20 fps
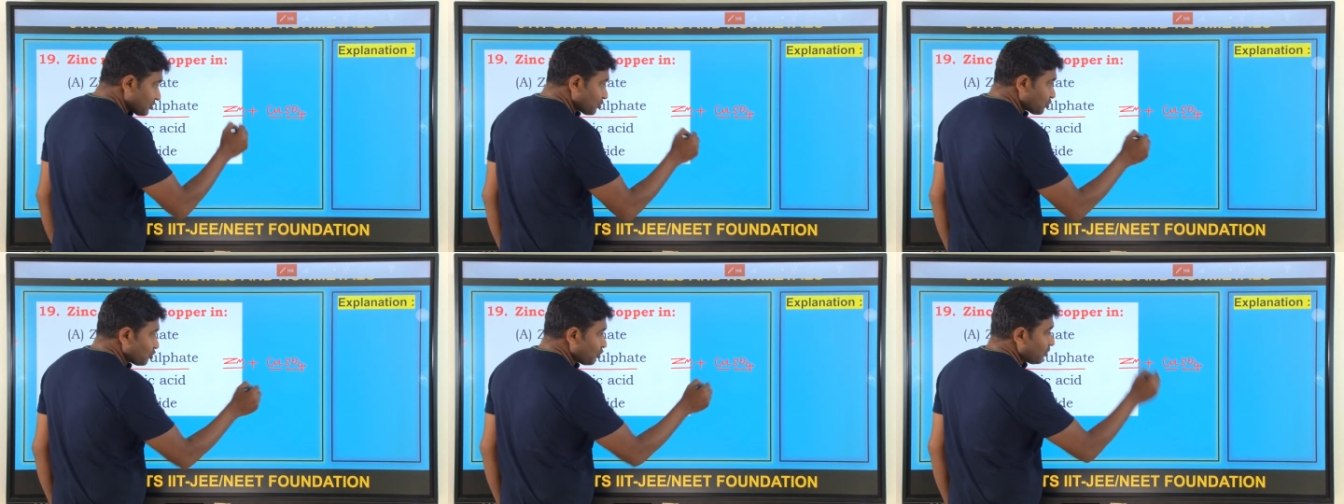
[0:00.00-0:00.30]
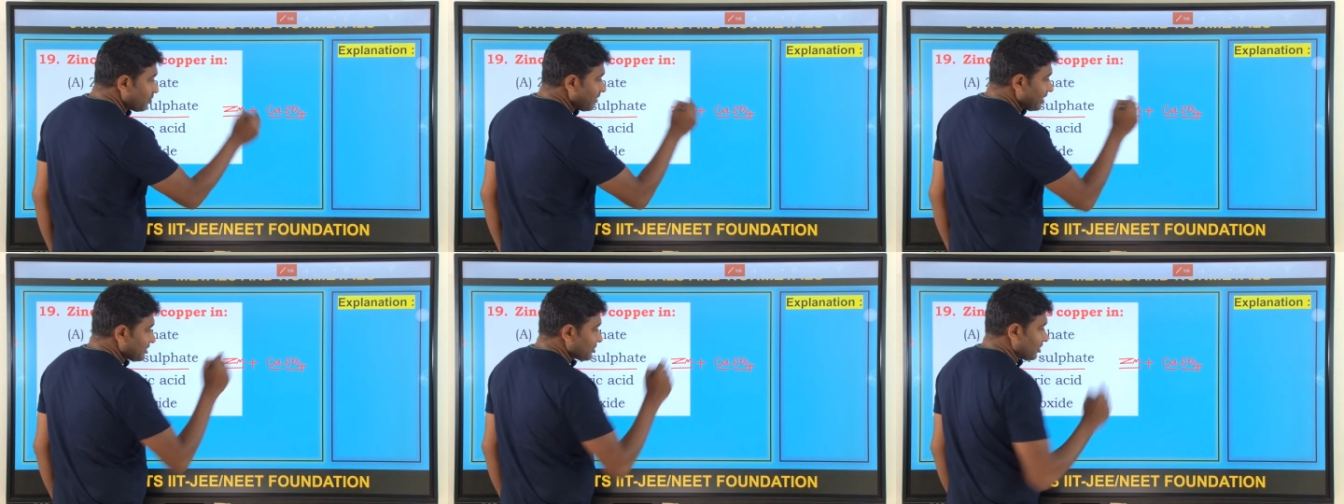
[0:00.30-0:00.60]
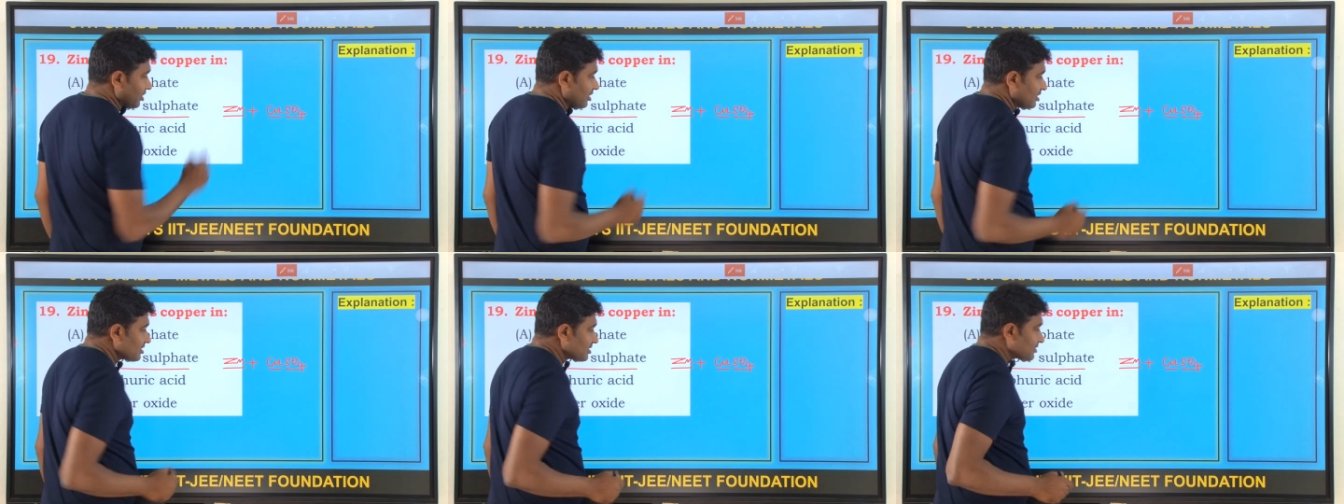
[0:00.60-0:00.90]
two
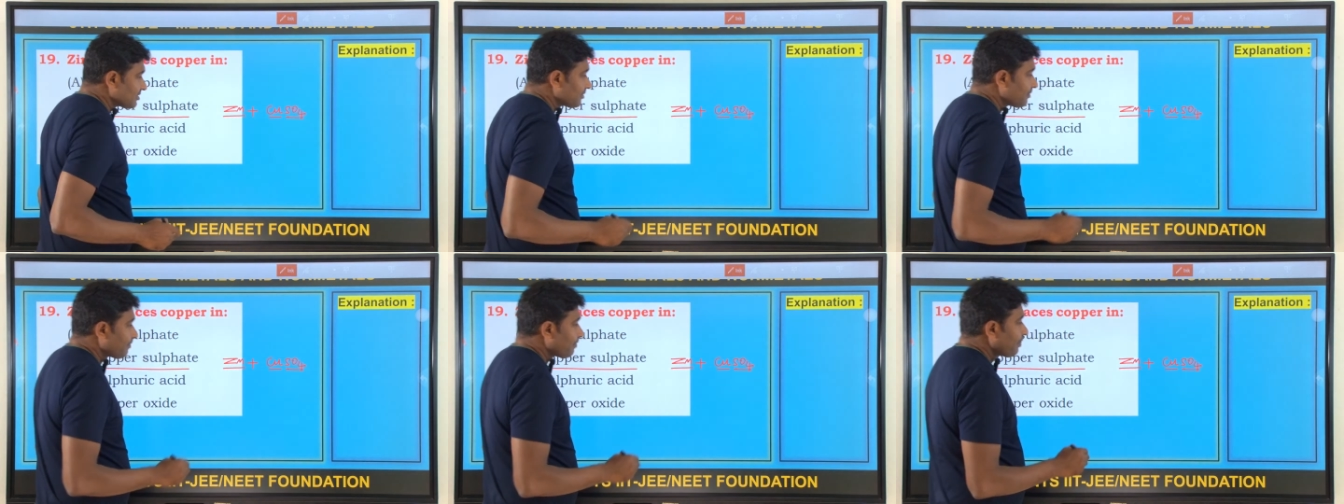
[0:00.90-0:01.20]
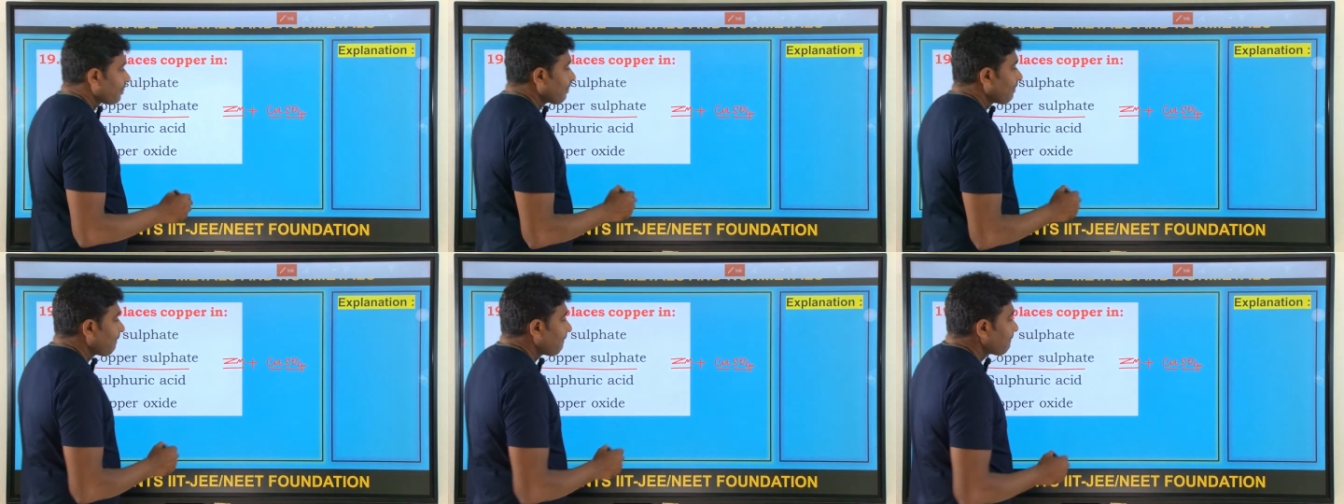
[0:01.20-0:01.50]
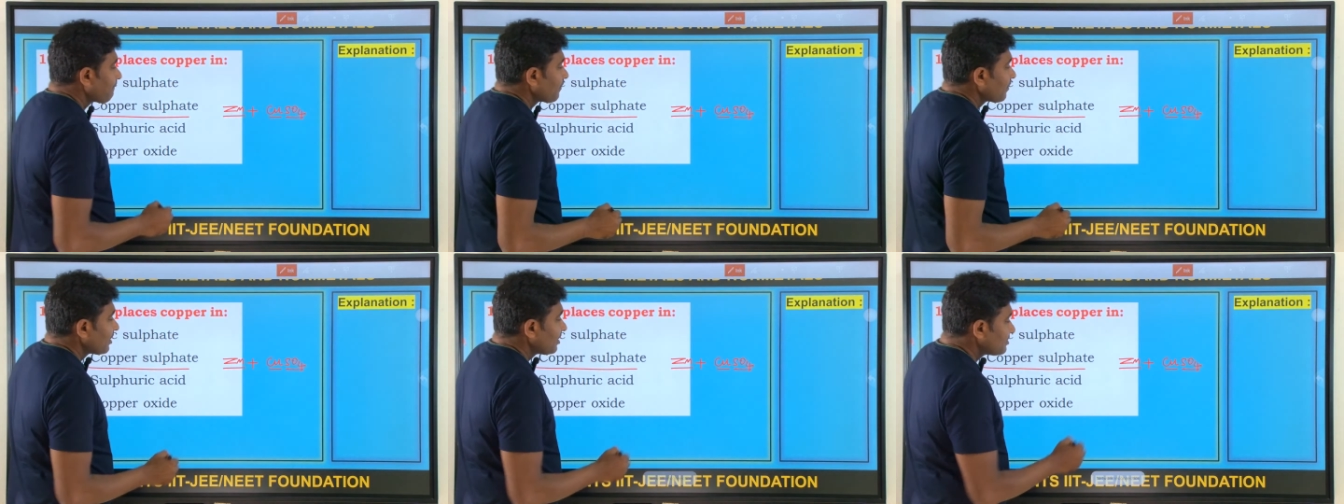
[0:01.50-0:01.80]
metals,
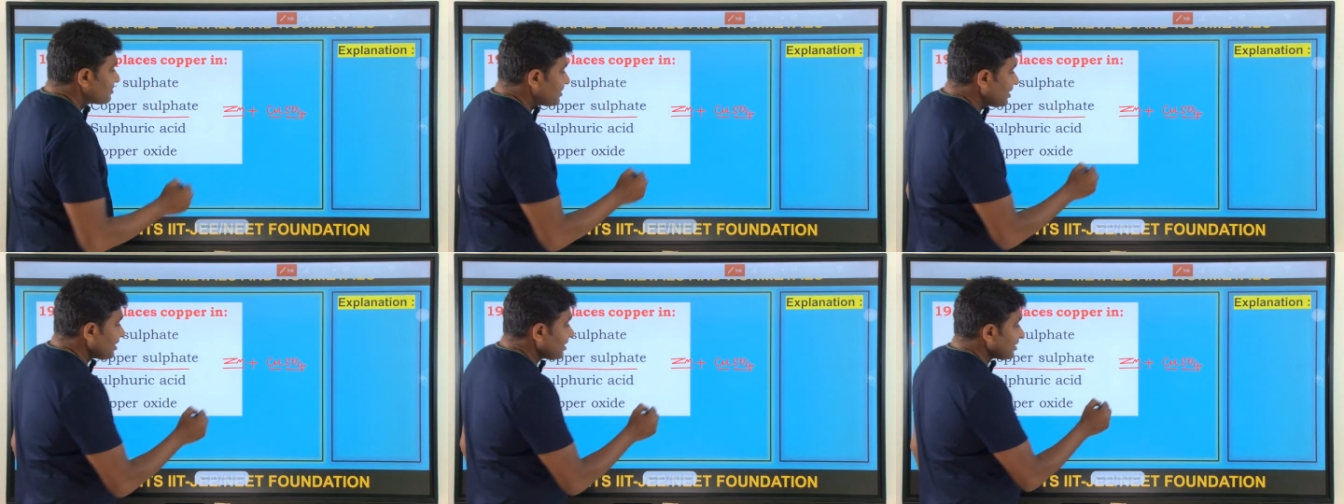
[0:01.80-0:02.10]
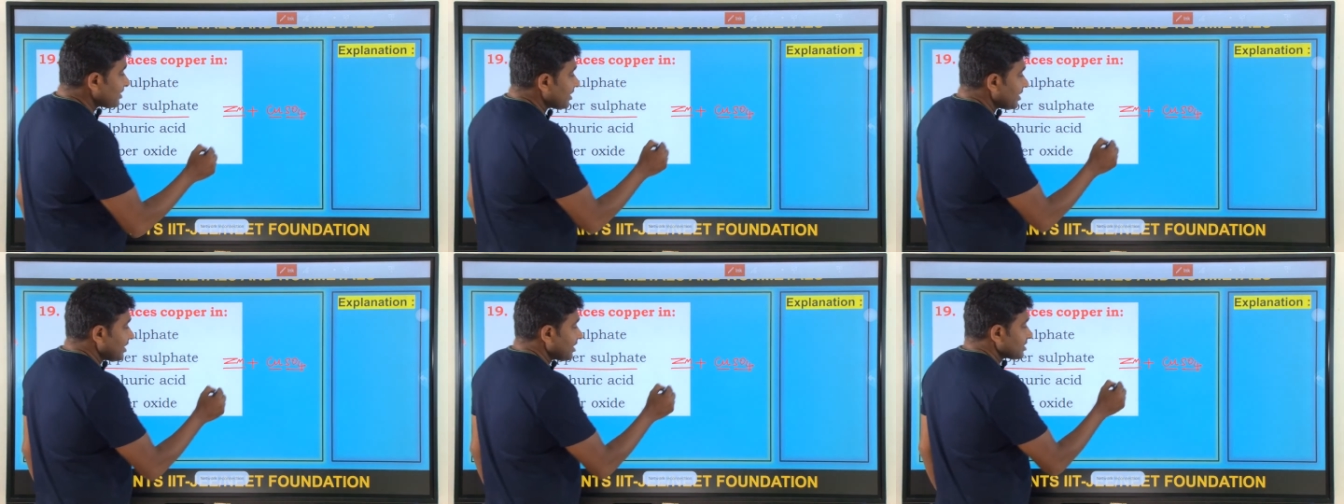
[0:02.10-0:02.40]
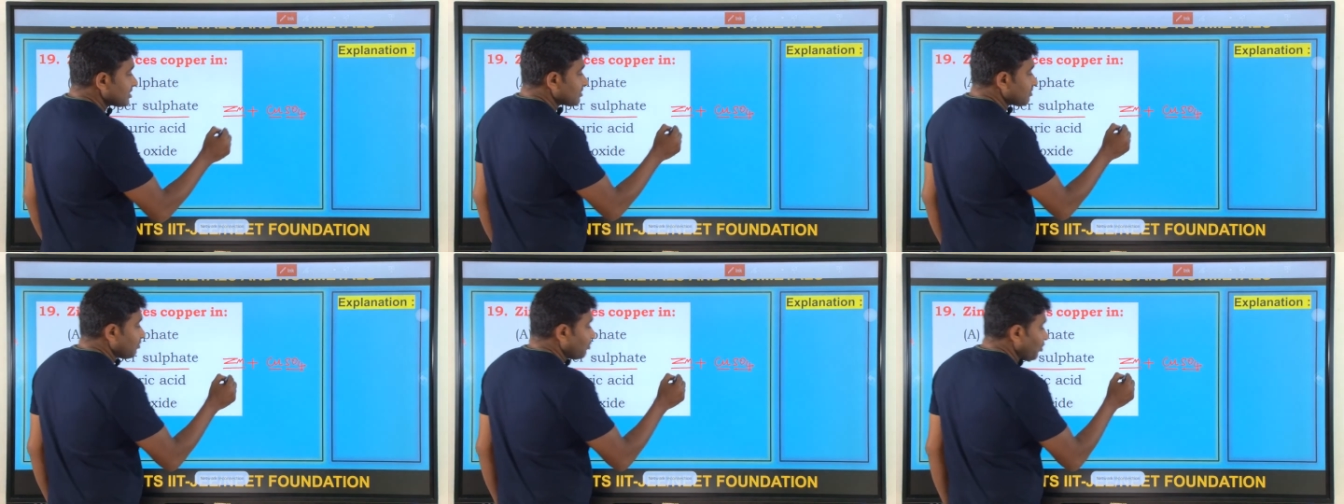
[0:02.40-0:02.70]
zinc
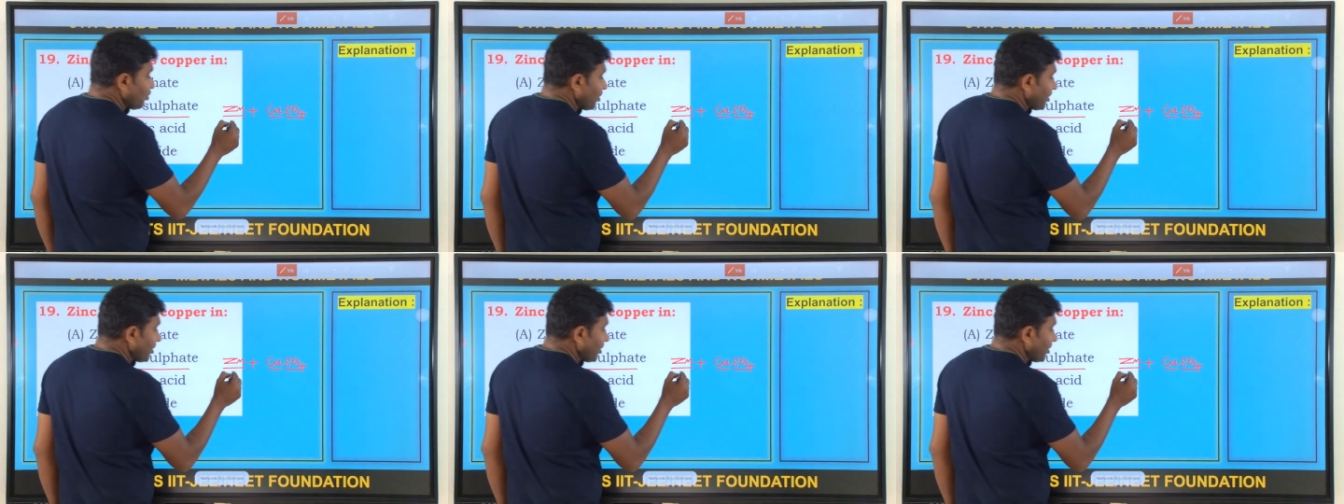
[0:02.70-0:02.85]
is more